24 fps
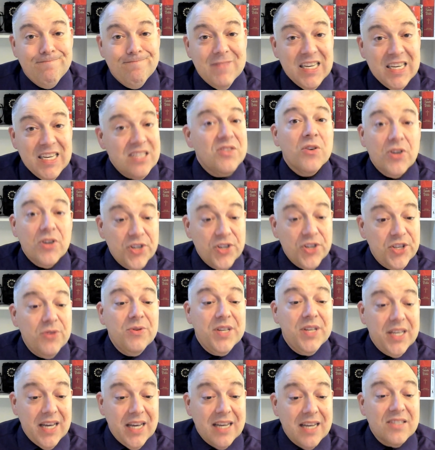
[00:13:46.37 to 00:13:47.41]
it's our
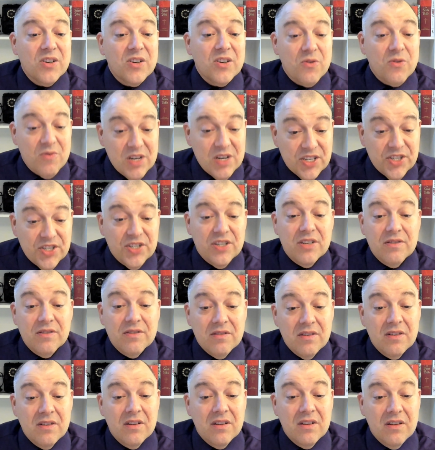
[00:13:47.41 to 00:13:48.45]
duty as Christian
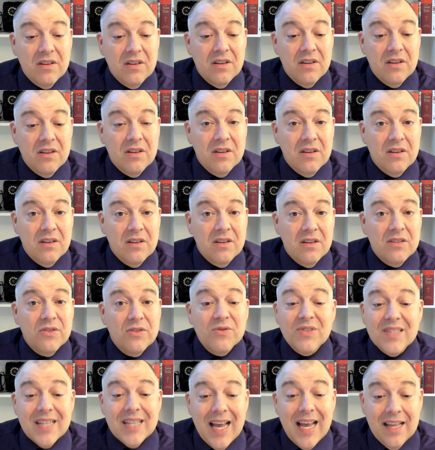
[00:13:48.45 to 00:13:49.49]
to
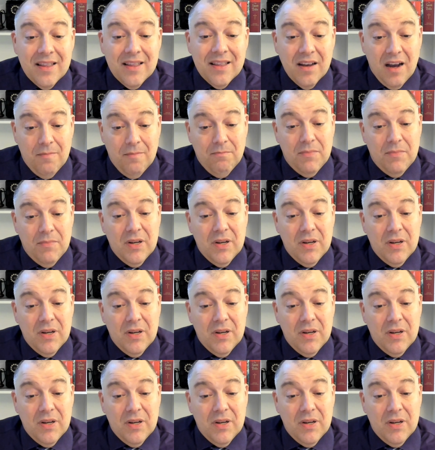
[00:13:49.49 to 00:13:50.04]
stand up,